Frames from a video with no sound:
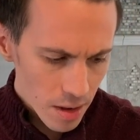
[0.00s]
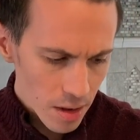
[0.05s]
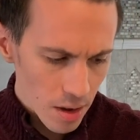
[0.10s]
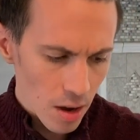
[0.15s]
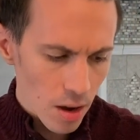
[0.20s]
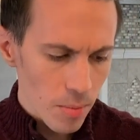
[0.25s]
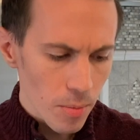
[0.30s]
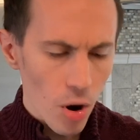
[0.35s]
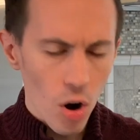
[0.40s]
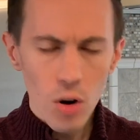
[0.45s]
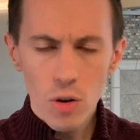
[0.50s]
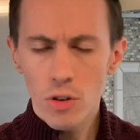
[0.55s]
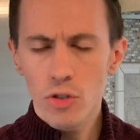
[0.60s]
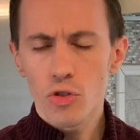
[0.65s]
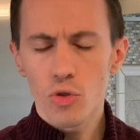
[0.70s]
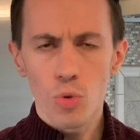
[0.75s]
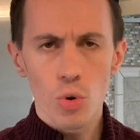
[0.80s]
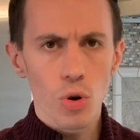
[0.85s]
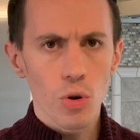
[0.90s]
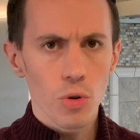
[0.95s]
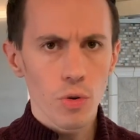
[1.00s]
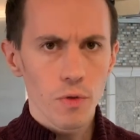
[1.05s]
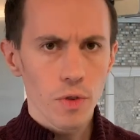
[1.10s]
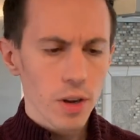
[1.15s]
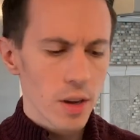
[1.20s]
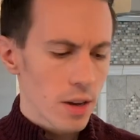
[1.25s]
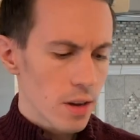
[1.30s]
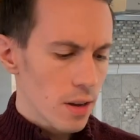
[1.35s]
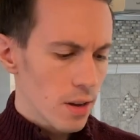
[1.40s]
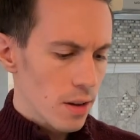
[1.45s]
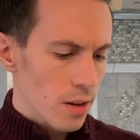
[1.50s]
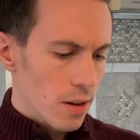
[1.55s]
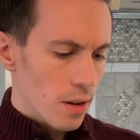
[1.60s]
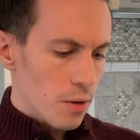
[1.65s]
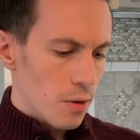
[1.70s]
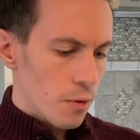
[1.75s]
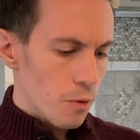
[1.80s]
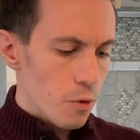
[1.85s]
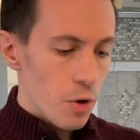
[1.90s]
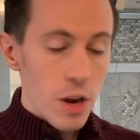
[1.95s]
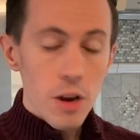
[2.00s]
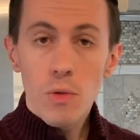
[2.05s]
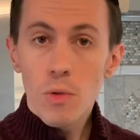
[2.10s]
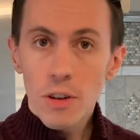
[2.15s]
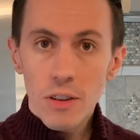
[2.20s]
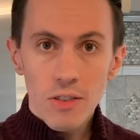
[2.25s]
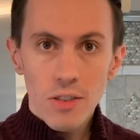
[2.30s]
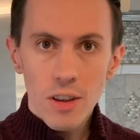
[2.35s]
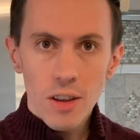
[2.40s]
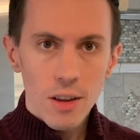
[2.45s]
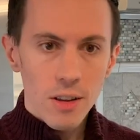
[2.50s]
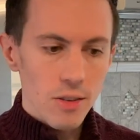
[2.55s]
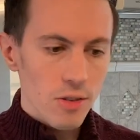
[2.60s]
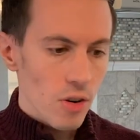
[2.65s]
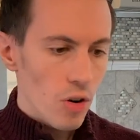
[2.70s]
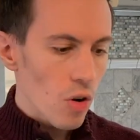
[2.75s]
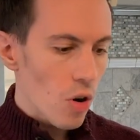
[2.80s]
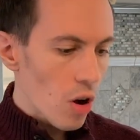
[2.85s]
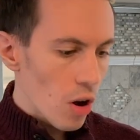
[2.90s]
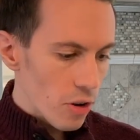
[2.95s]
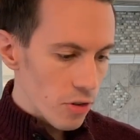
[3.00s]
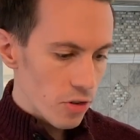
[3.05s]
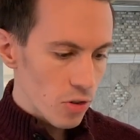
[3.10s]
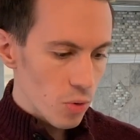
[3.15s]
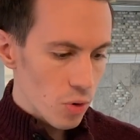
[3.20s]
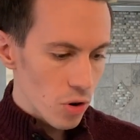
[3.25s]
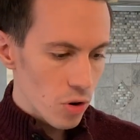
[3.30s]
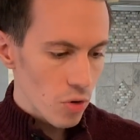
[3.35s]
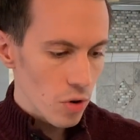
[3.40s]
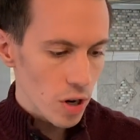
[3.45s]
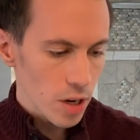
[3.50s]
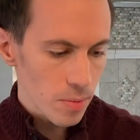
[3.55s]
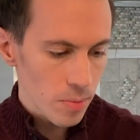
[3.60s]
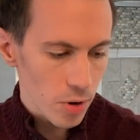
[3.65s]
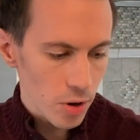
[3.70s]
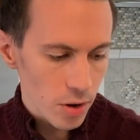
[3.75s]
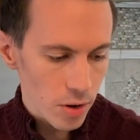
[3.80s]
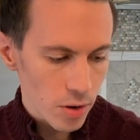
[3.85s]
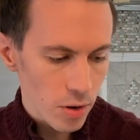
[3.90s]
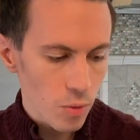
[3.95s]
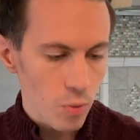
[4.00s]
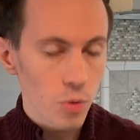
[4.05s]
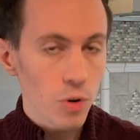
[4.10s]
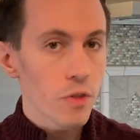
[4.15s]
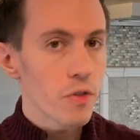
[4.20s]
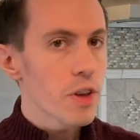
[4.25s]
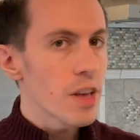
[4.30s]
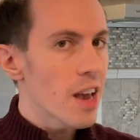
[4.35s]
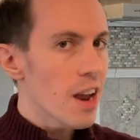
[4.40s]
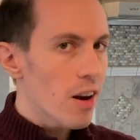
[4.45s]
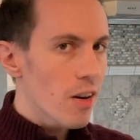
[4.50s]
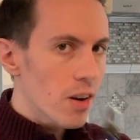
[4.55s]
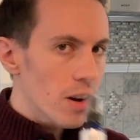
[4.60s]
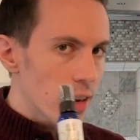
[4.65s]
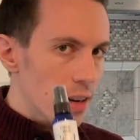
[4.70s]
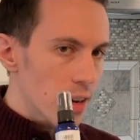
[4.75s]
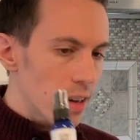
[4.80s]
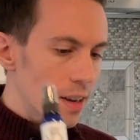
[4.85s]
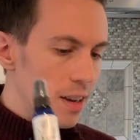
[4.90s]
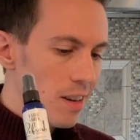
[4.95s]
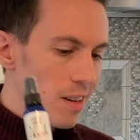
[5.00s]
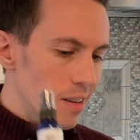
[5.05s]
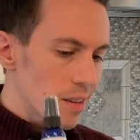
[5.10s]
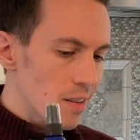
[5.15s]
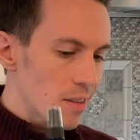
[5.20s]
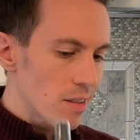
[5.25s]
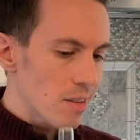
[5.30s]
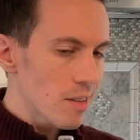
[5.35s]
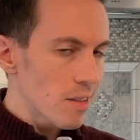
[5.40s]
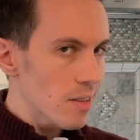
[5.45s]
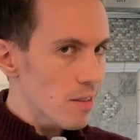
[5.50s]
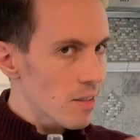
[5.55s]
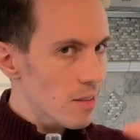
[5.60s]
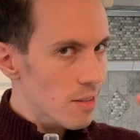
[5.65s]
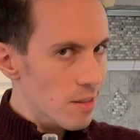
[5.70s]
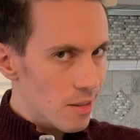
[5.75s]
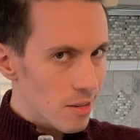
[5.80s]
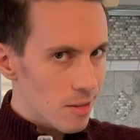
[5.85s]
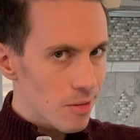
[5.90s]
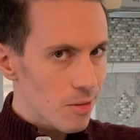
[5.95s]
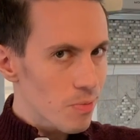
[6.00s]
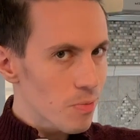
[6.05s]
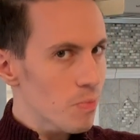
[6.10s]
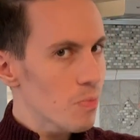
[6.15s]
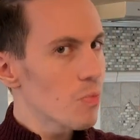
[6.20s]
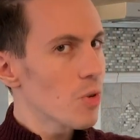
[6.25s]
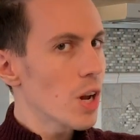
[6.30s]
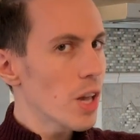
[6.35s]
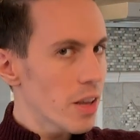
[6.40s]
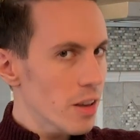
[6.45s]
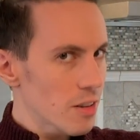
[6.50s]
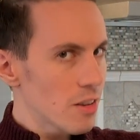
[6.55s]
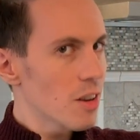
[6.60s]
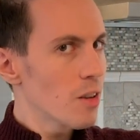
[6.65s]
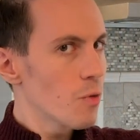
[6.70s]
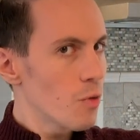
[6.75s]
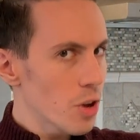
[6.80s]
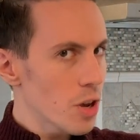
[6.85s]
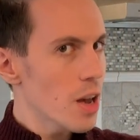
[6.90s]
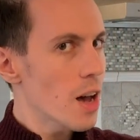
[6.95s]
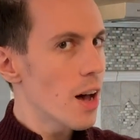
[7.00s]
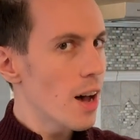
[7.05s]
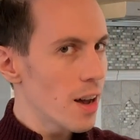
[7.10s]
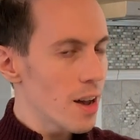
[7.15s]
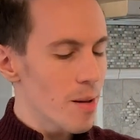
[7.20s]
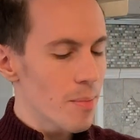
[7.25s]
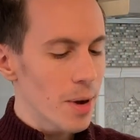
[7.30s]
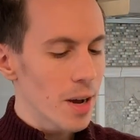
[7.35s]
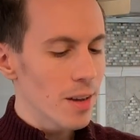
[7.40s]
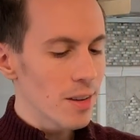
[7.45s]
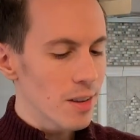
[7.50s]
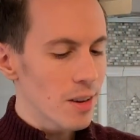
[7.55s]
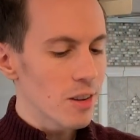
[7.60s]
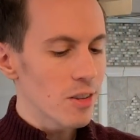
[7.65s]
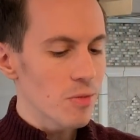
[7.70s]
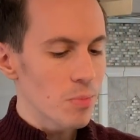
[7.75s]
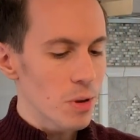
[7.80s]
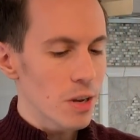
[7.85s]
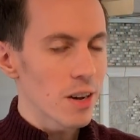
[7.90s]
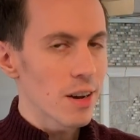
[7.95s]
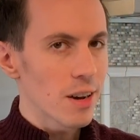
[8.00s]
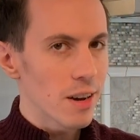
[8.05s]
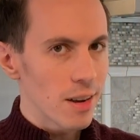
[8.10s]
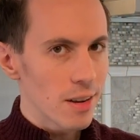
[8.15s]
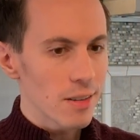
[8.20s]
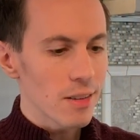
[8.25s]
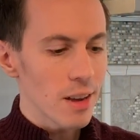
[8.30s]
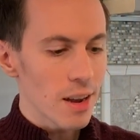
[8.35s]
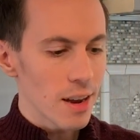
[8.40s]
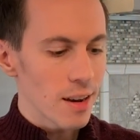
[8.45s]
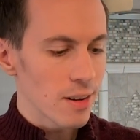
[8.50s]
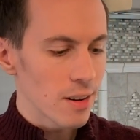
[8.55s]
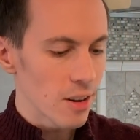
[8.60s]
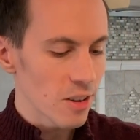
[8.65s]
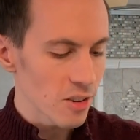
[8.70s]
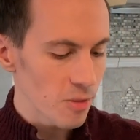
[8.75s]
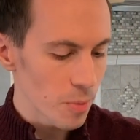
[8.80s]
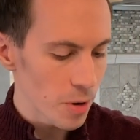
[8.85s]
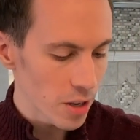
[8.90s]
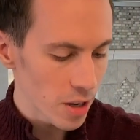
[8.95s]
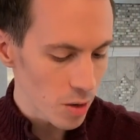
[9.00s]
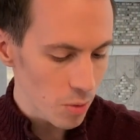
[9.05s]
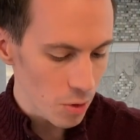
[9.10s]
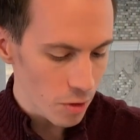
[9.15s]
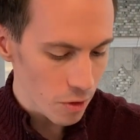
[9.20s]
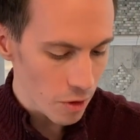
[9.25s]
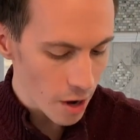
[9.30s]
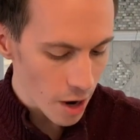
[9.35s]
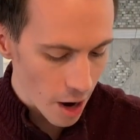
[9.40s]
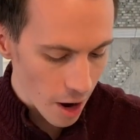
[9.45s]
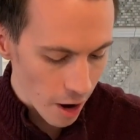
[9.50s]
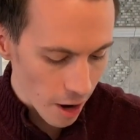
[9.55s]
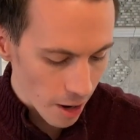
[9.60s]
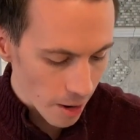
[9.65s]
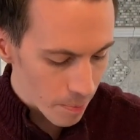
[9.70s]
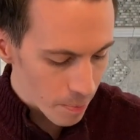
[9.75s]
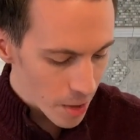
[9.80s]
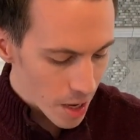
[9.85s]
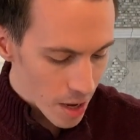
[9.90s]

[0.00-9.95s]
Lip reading: Orange Grove fragrances are also incredible. Riviera is relatively high on my list because it does smell like Riviera.